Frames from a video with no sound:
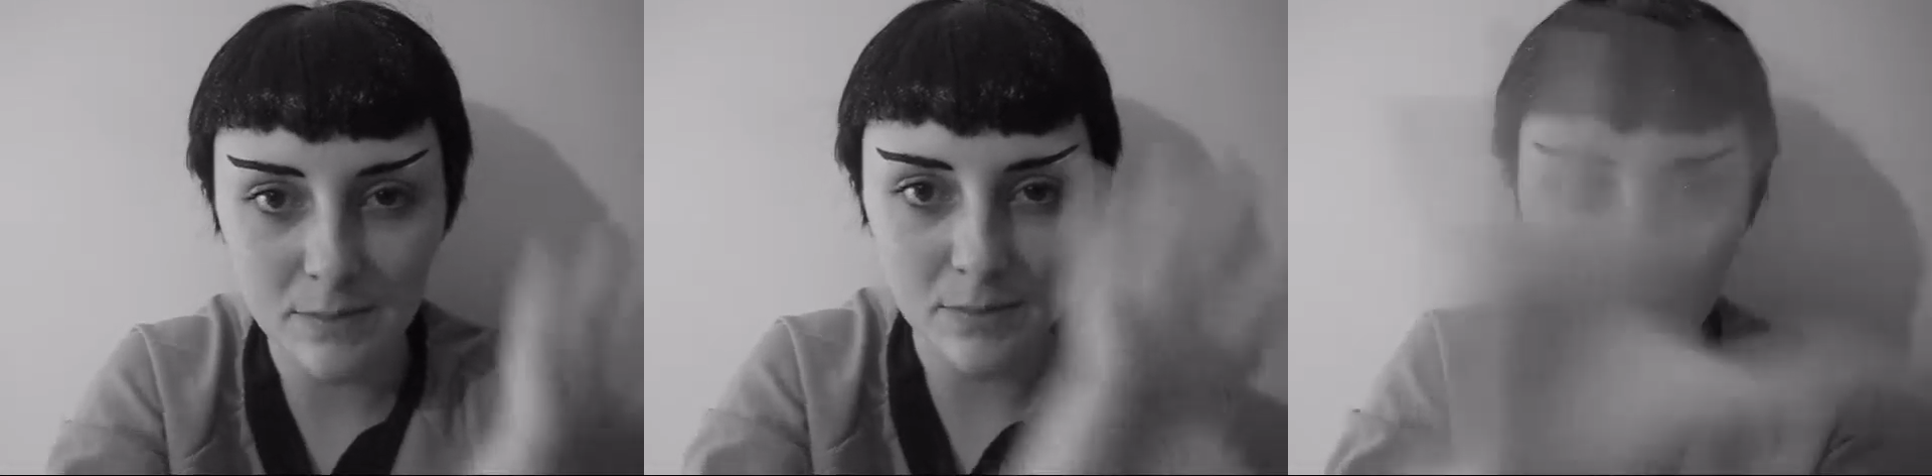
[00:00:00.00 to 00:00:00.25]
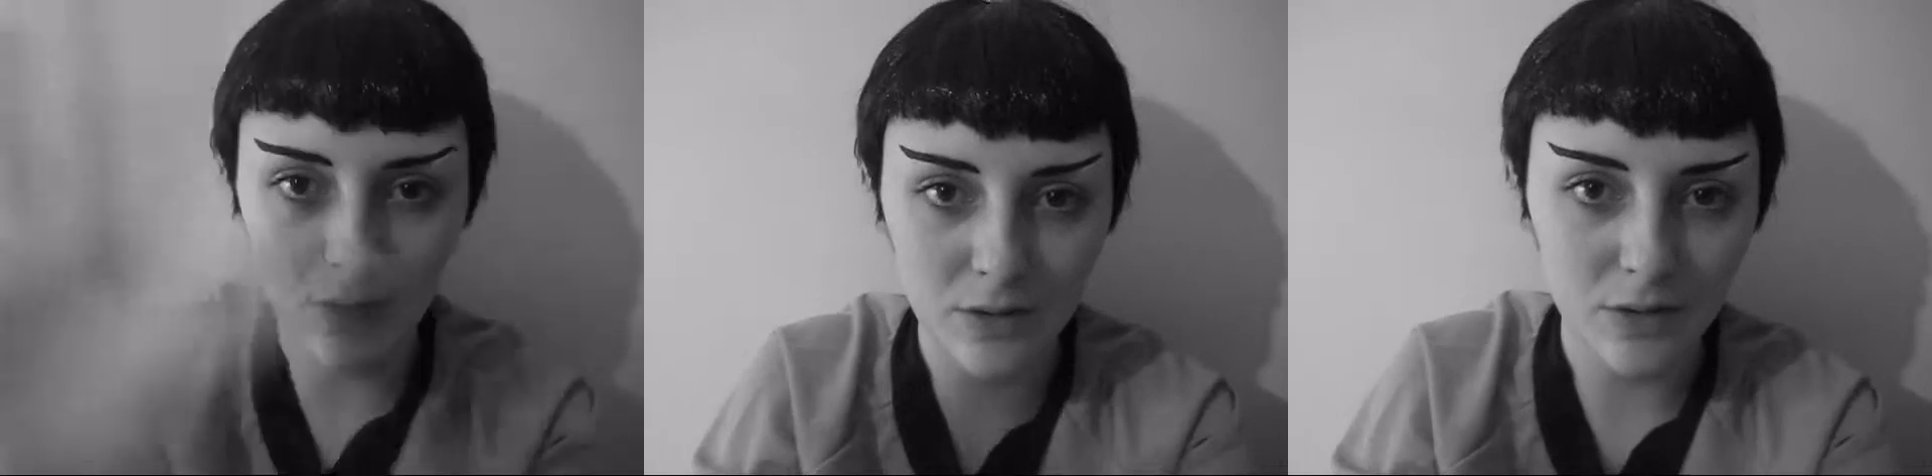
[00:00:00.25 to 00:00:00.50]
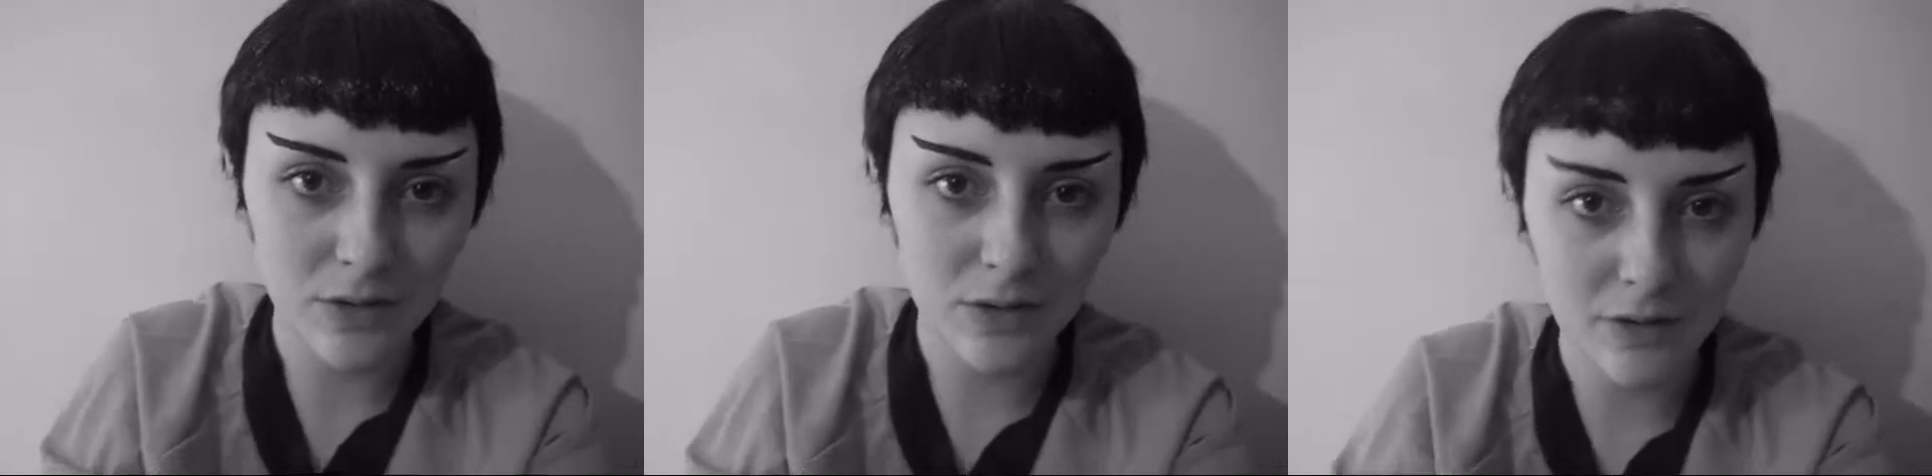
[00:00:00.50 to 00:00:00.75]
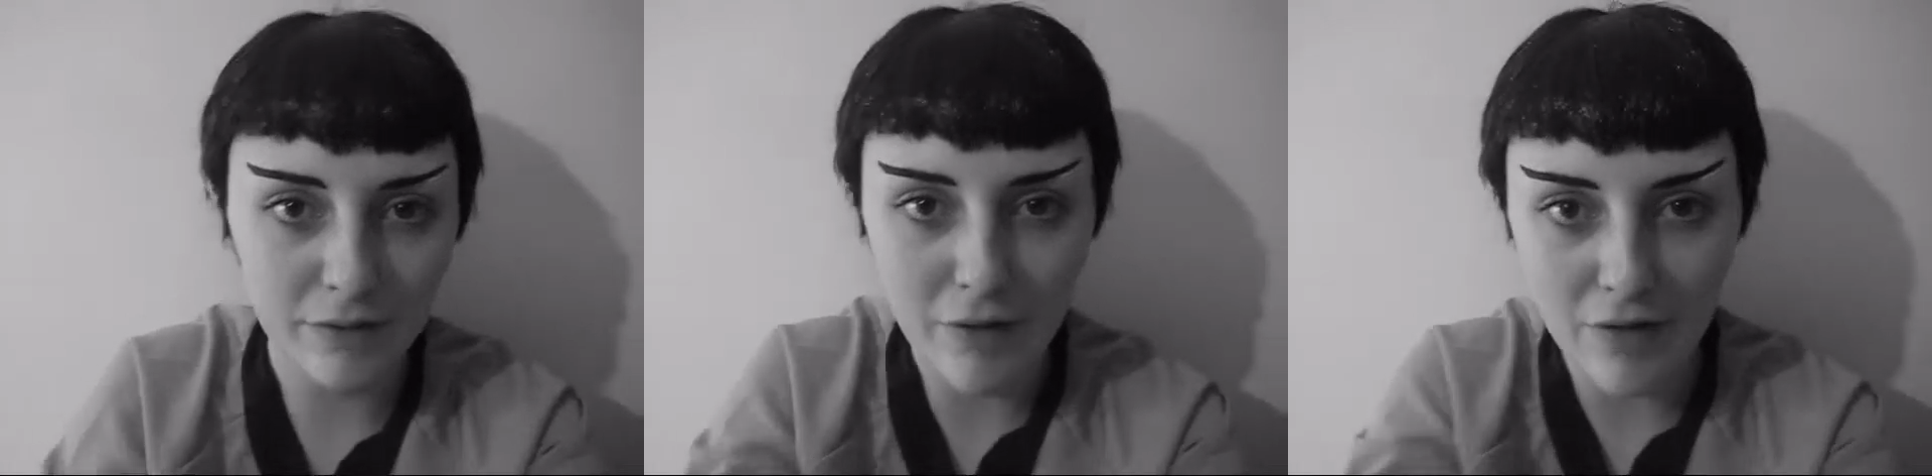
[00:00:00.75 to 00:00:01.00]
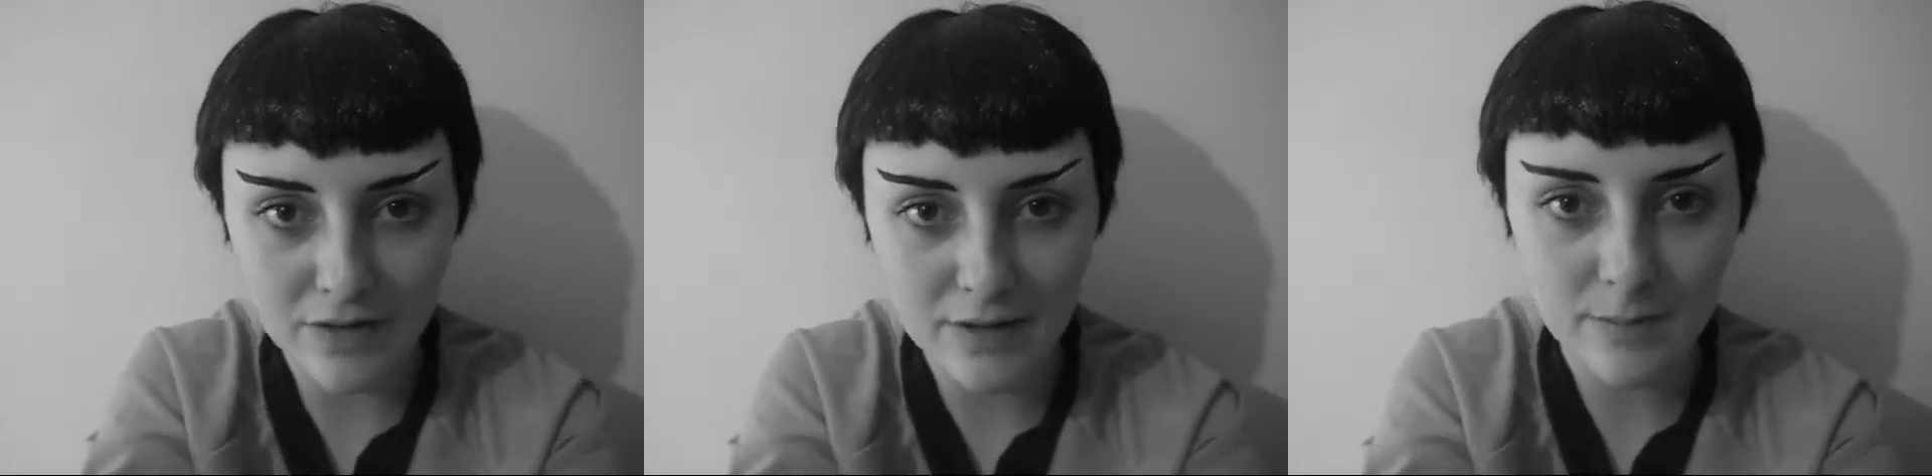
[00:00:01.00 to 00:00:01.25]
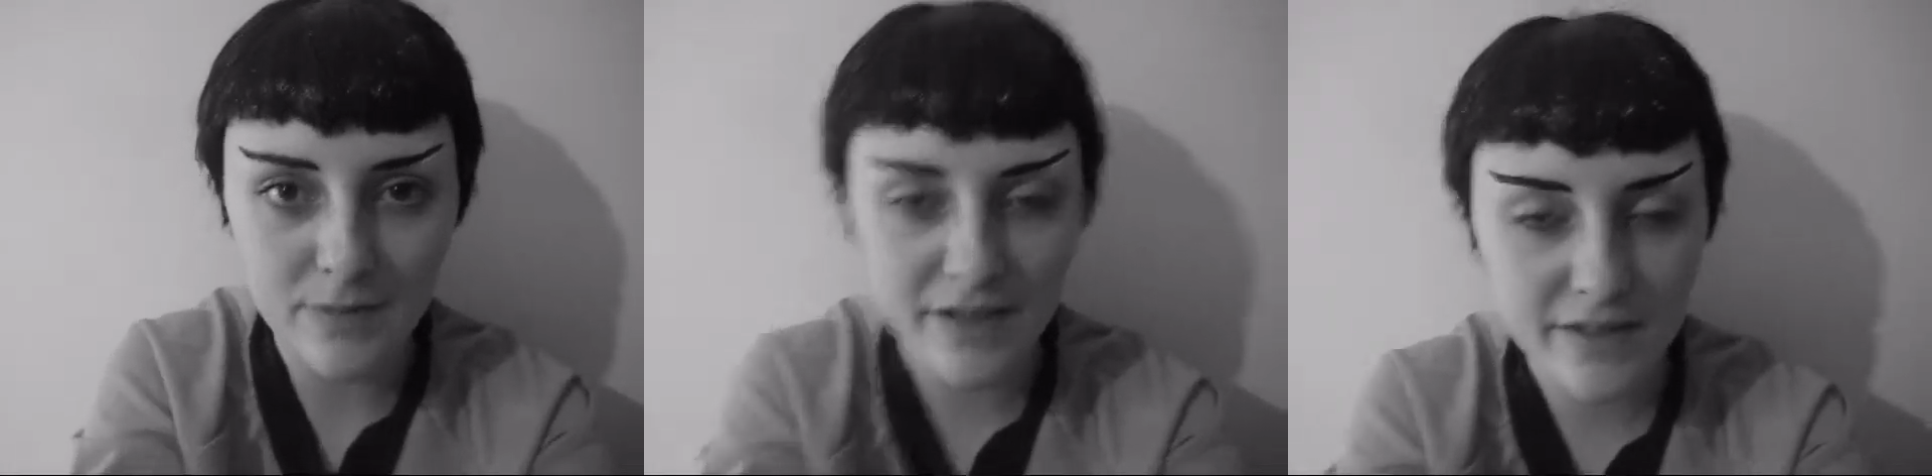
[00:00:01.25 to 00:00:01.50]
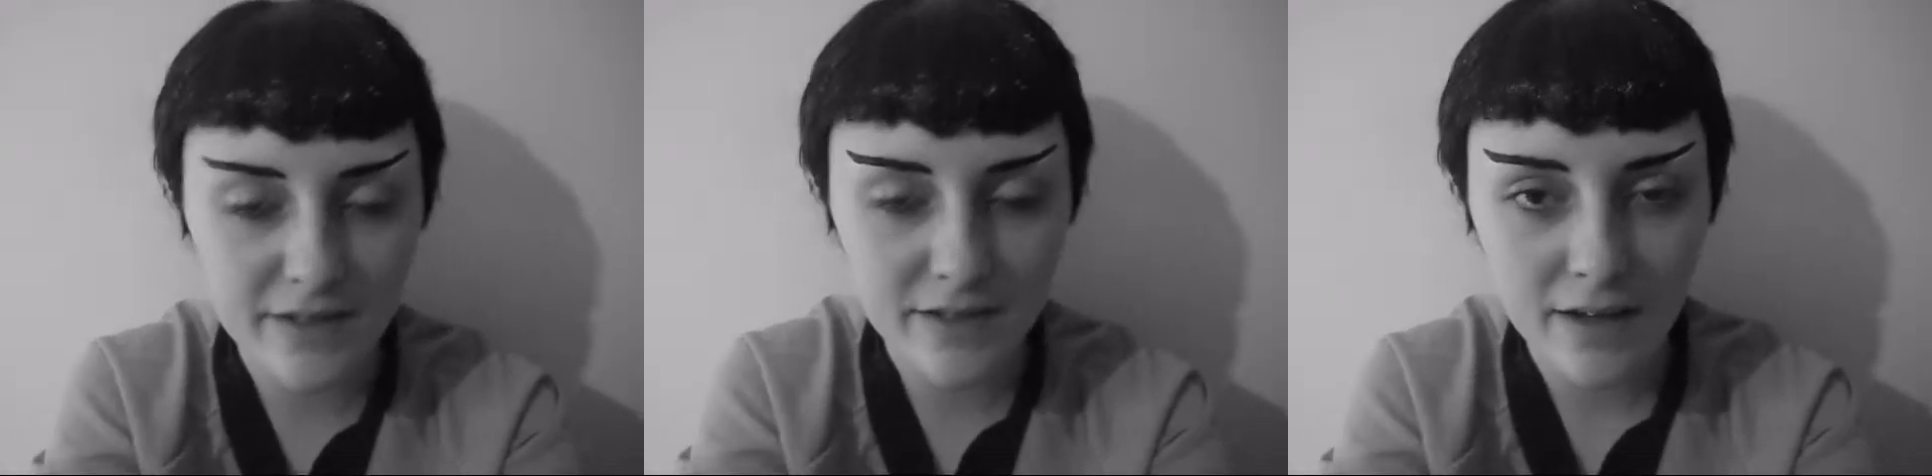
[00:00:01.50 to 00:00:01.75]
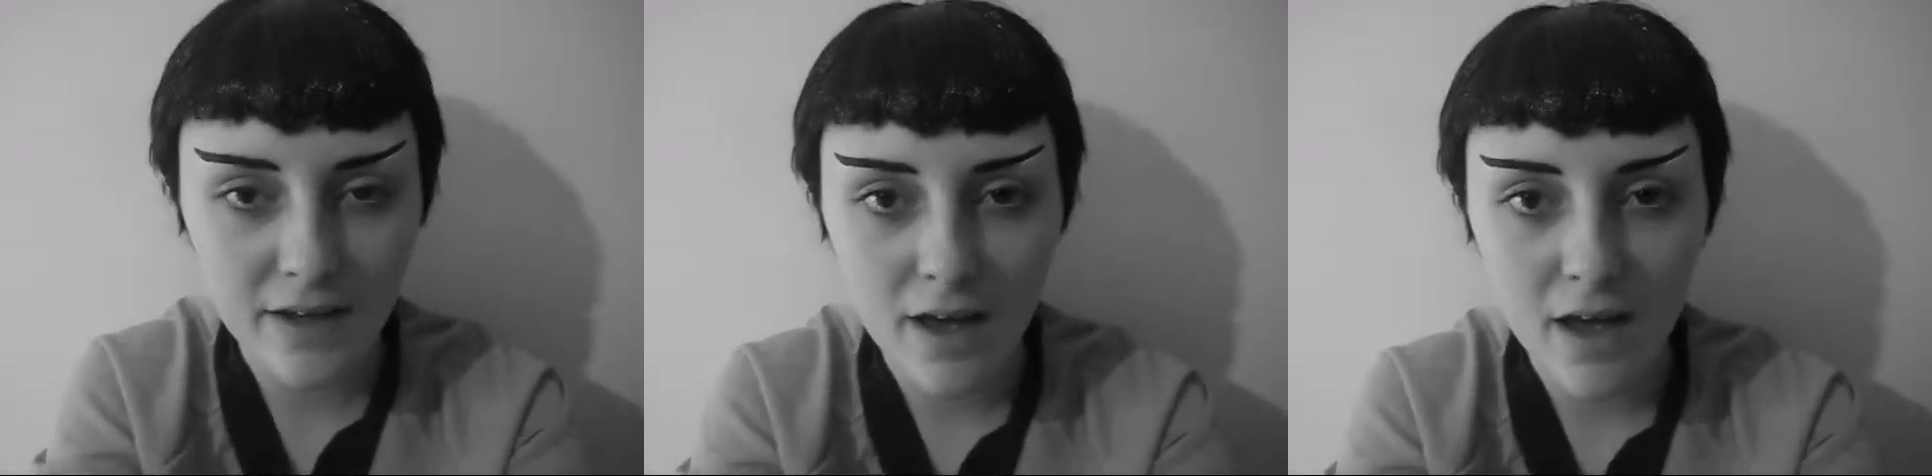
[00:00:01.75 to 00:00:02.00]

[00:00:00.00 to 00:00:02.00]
blur of awesomeness.